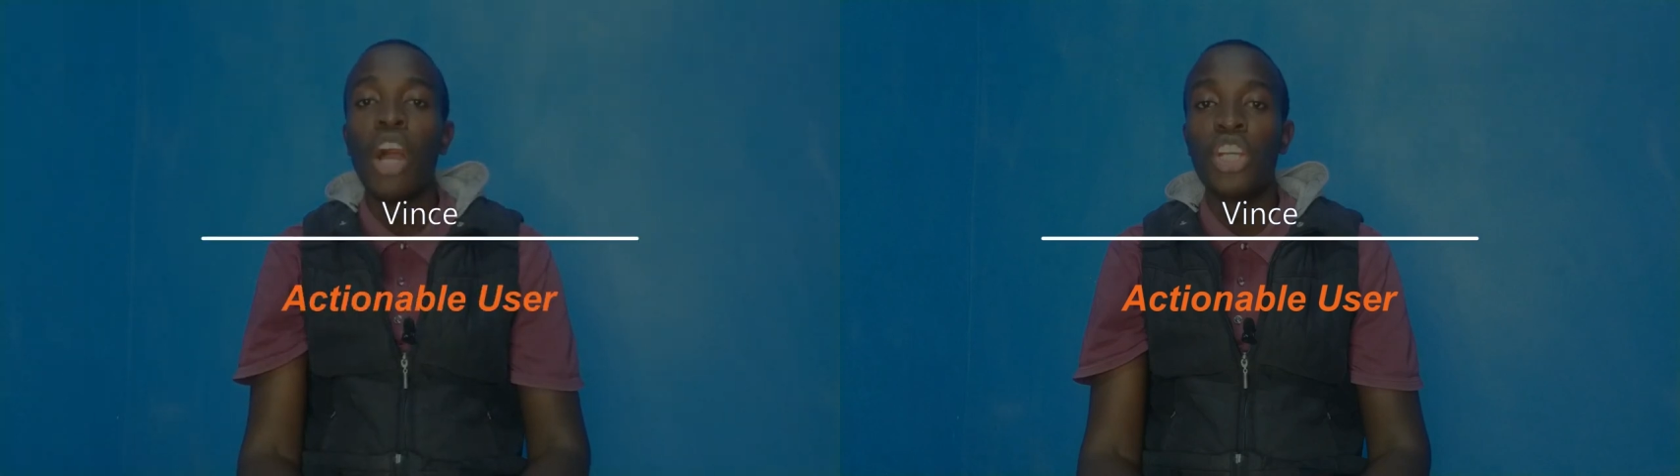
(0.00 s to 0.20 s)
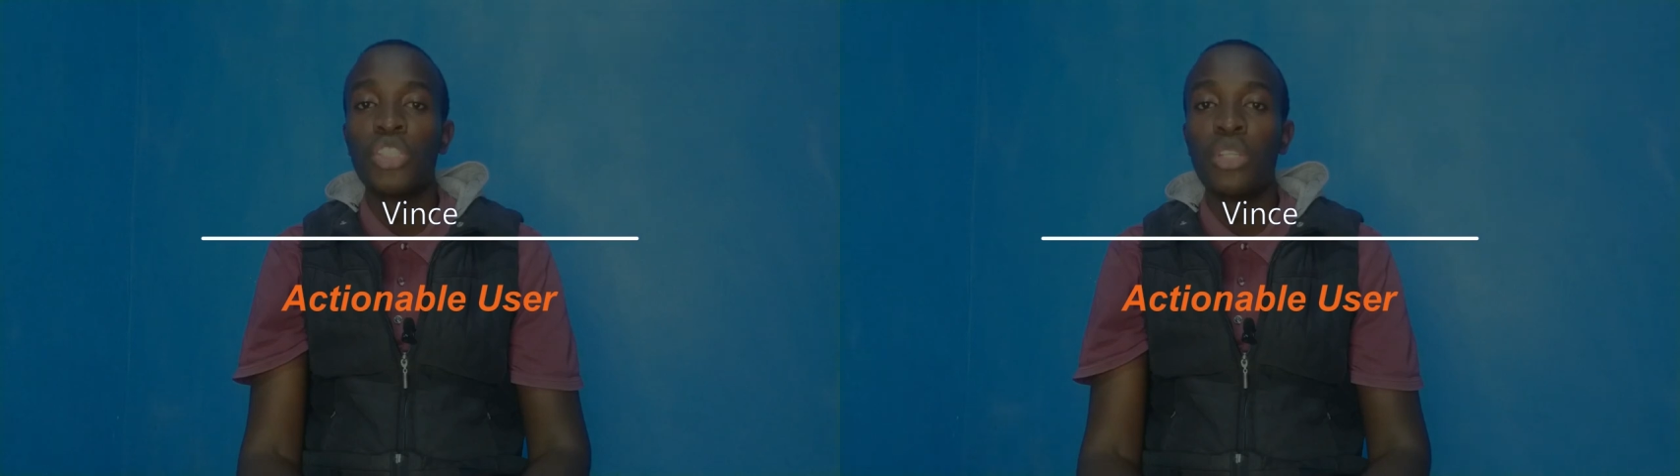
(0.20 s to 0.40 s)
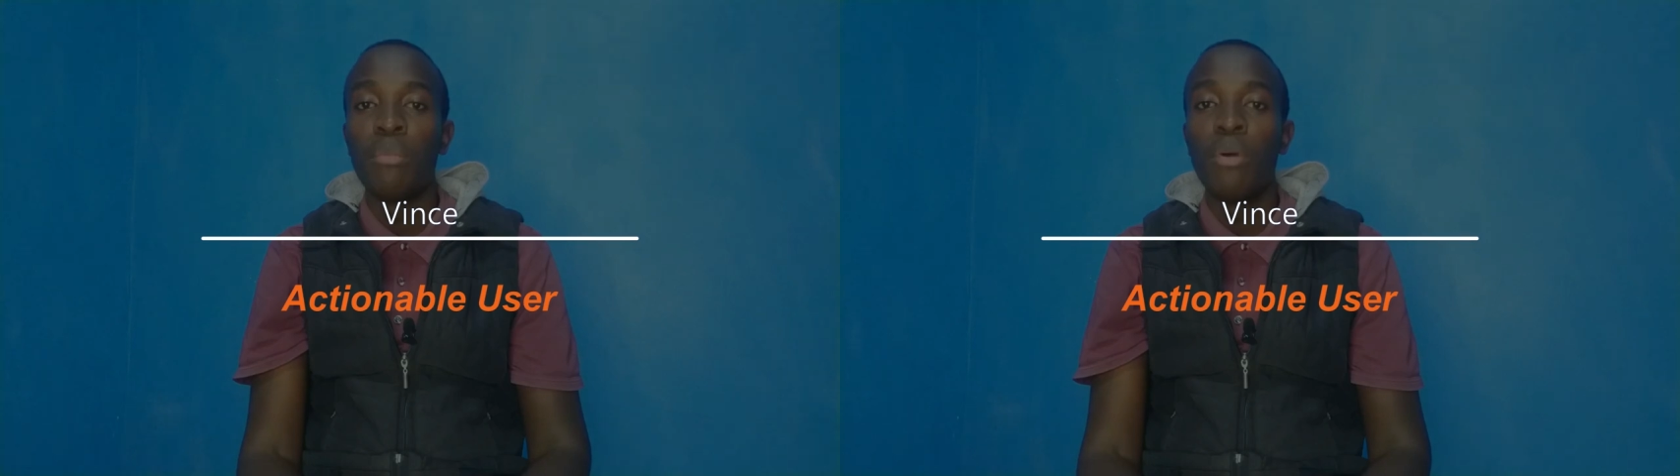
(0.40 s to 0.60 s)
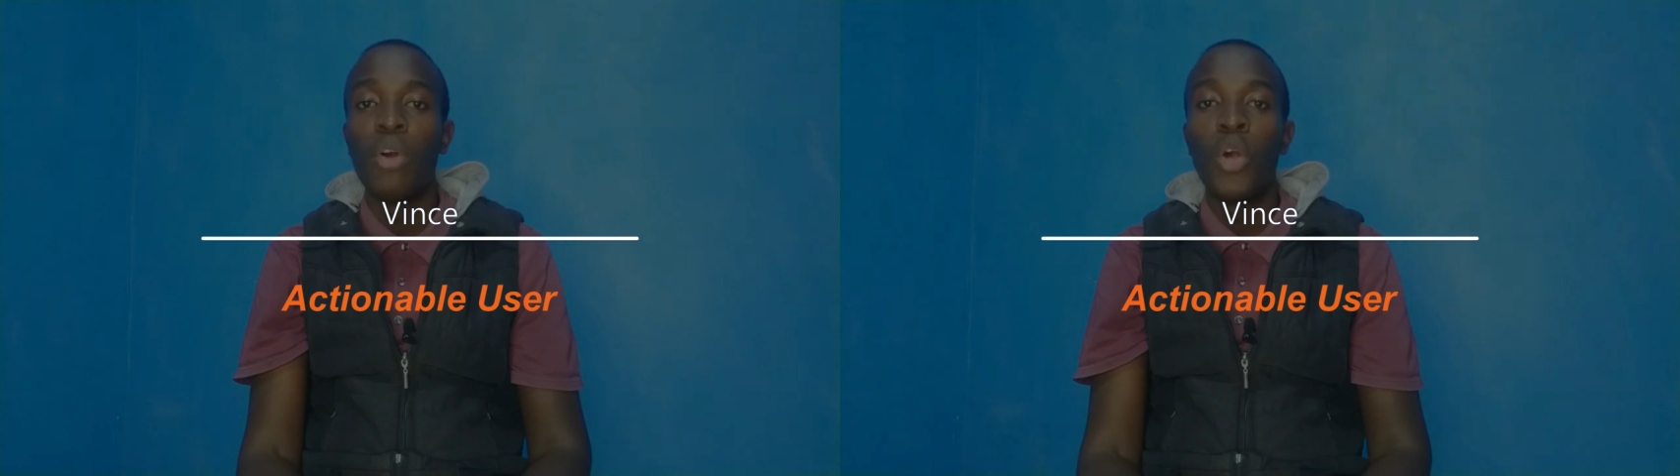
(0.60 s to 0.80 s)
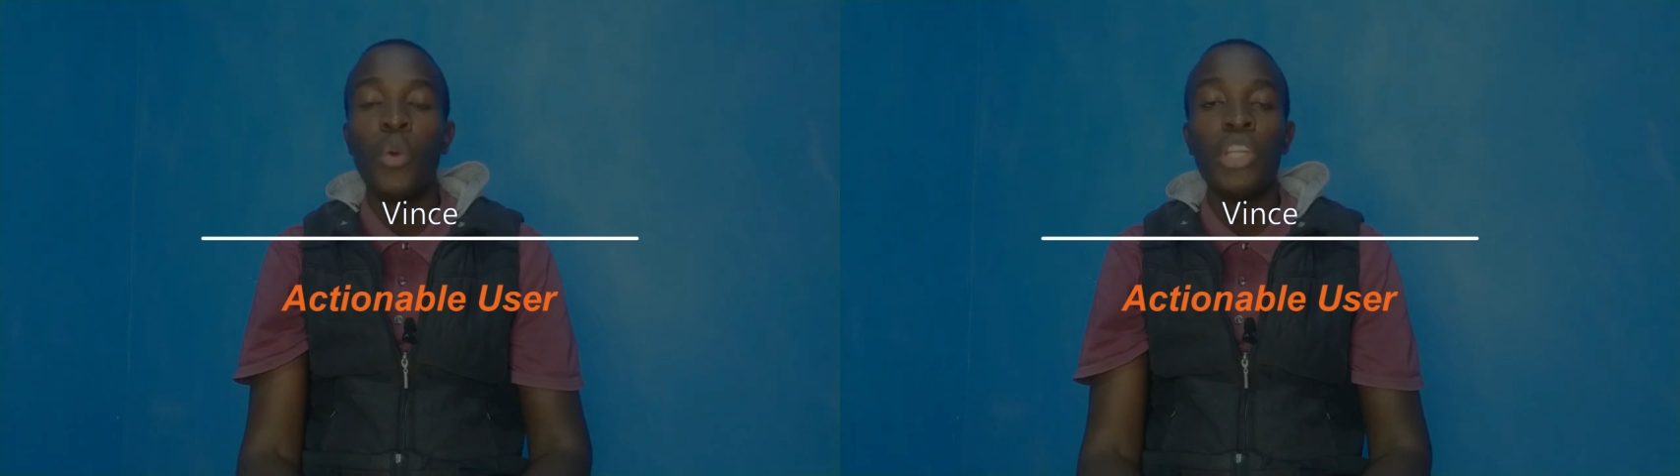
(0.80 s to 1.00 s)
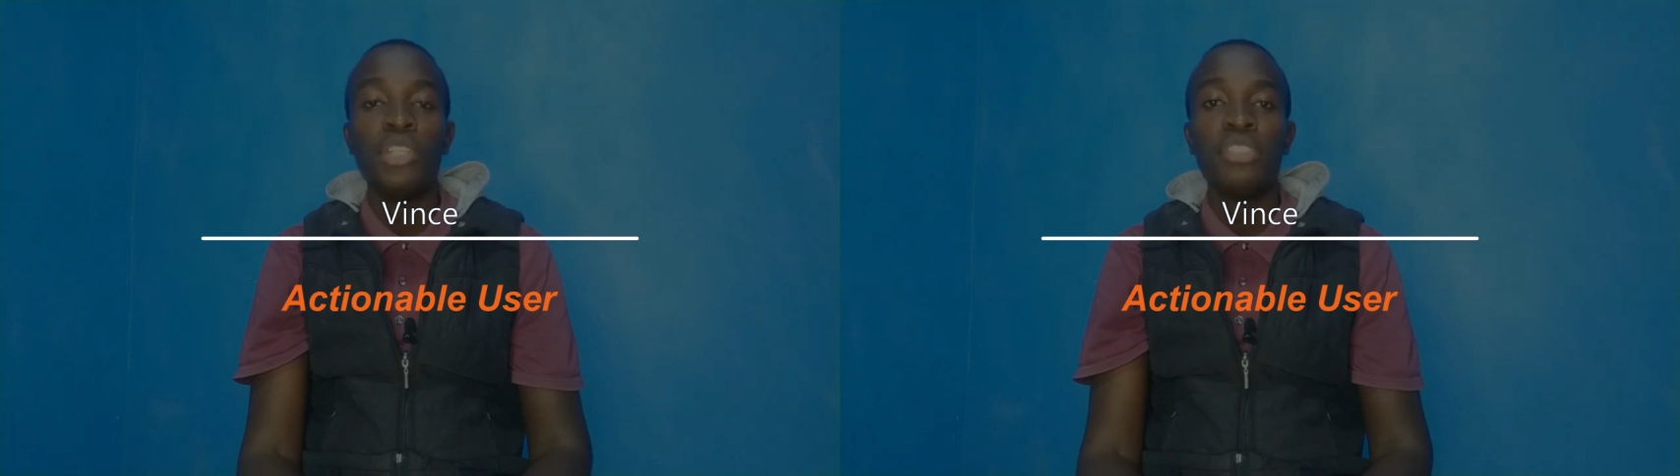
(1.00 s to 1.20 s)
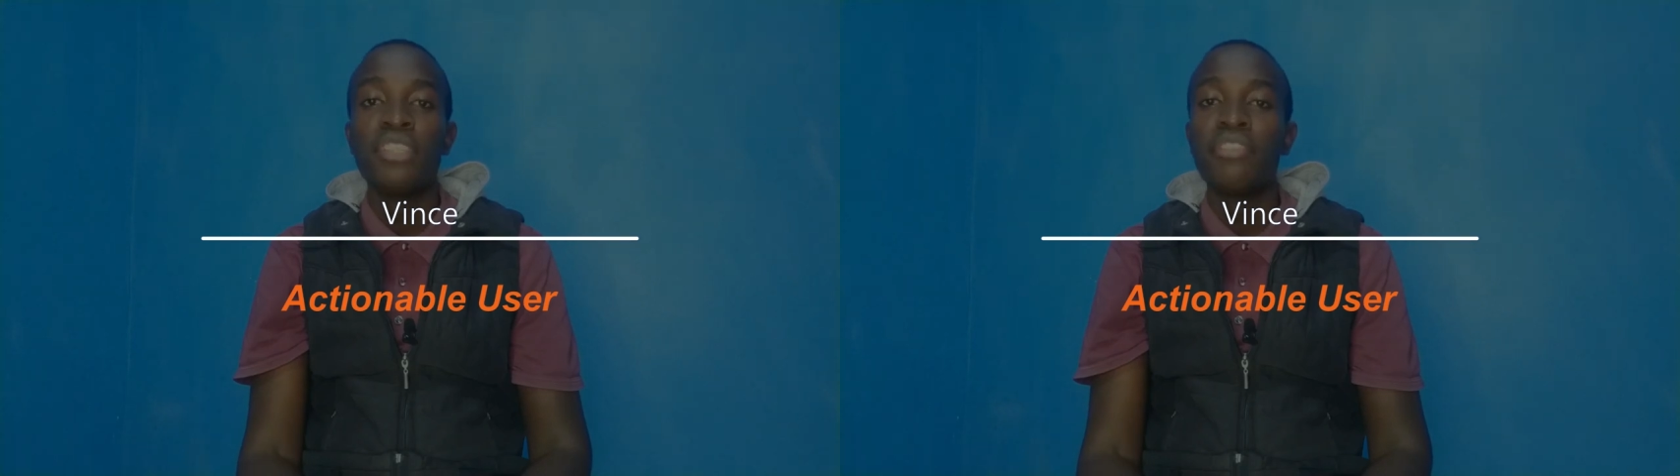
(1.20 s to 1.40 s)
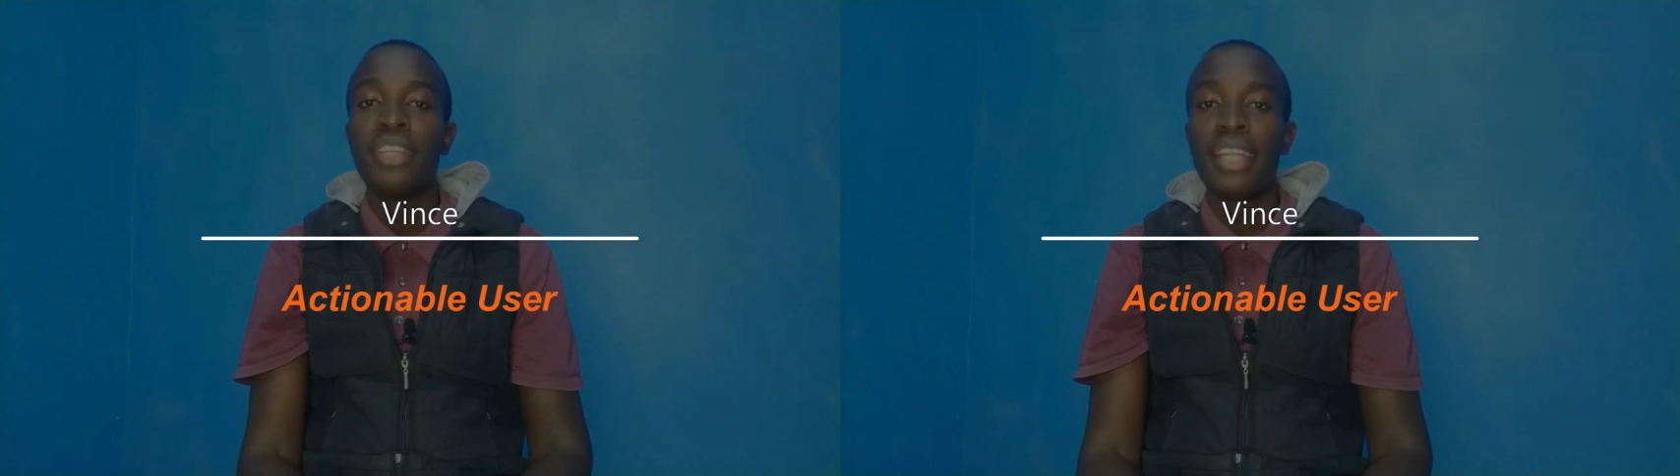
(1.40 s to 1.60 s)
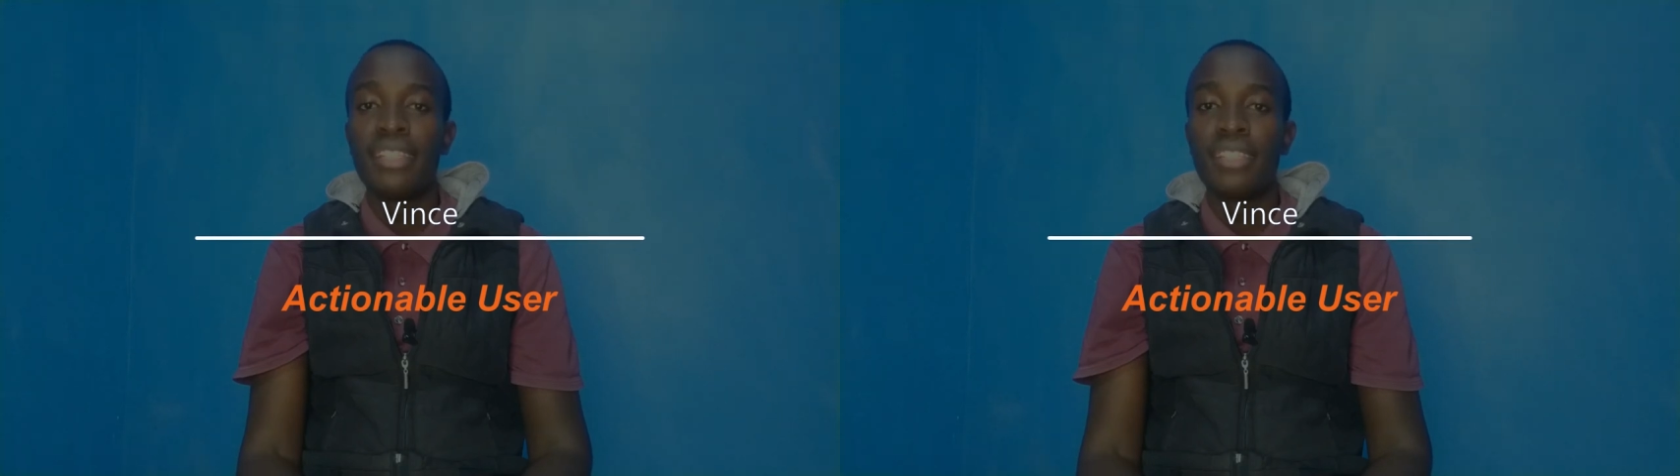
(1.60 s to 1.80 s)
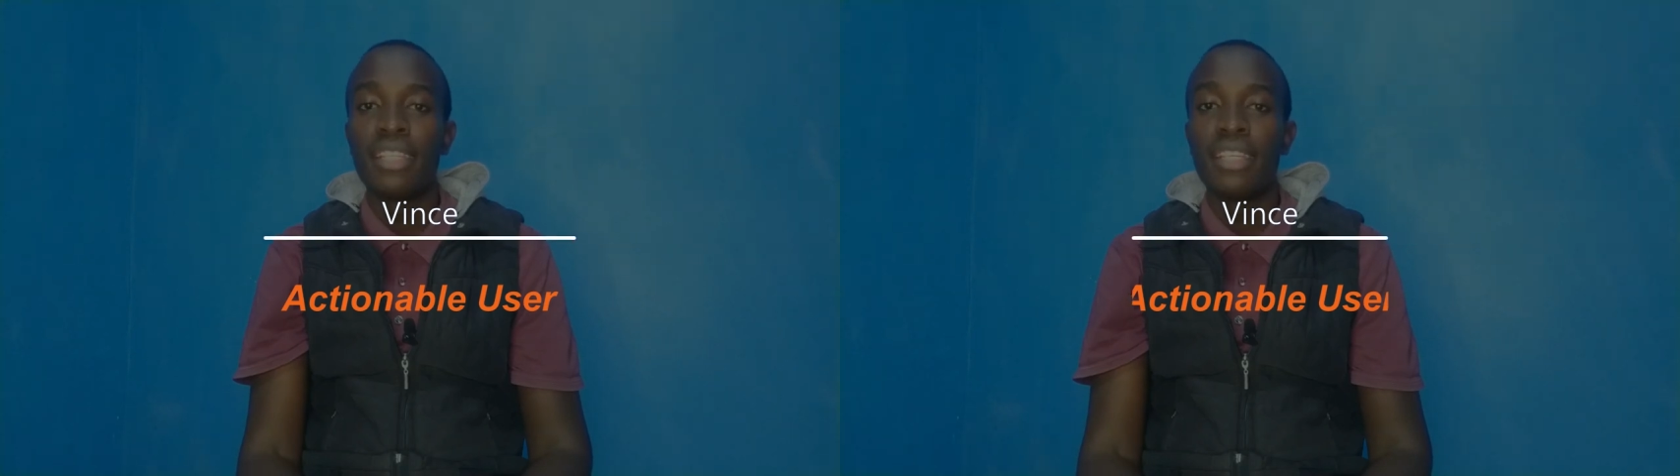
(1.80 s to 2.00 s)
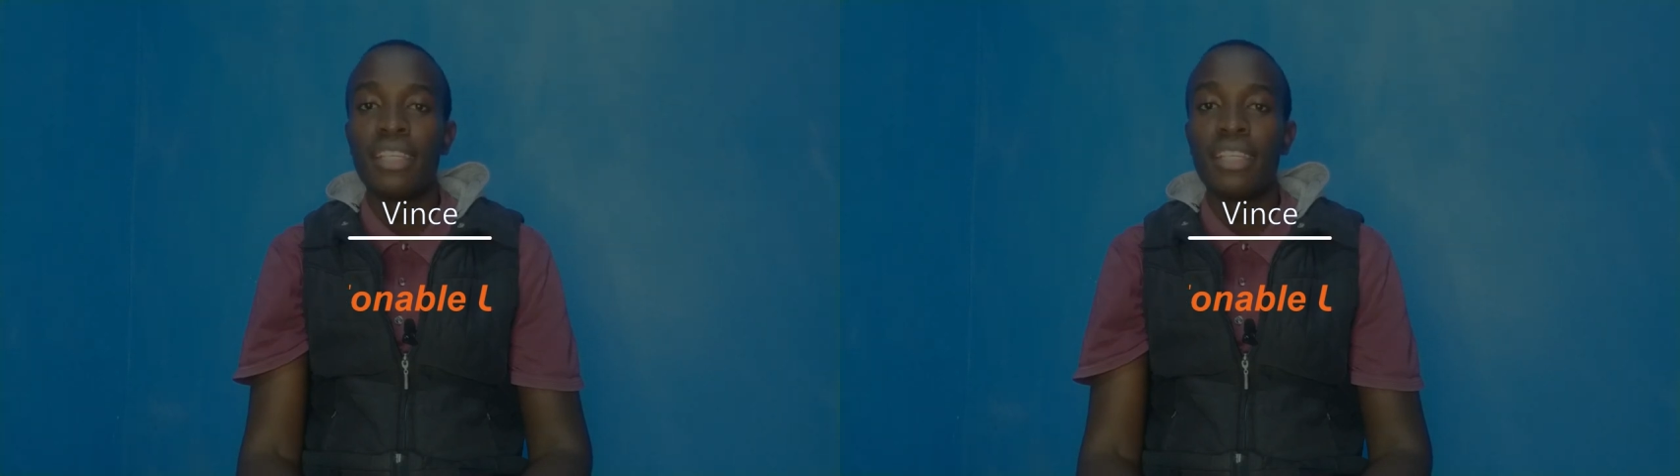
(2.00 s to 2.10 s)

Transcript: actionable when using Freelancer.